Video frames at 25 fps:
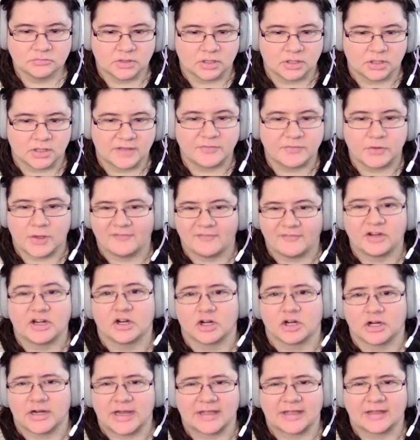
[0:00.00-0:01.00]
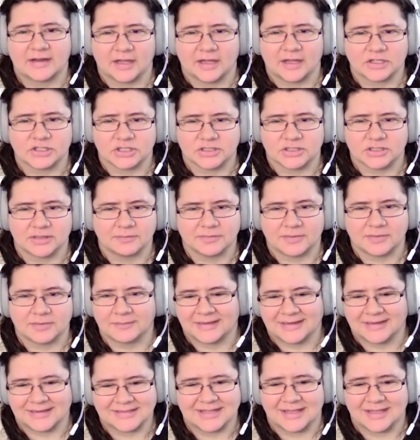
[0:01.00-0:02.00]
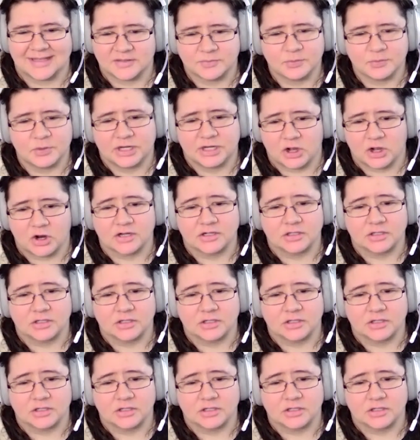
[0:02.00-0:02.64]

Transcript: Okay. If you have an internet connection, I'm going to say it's pretty hard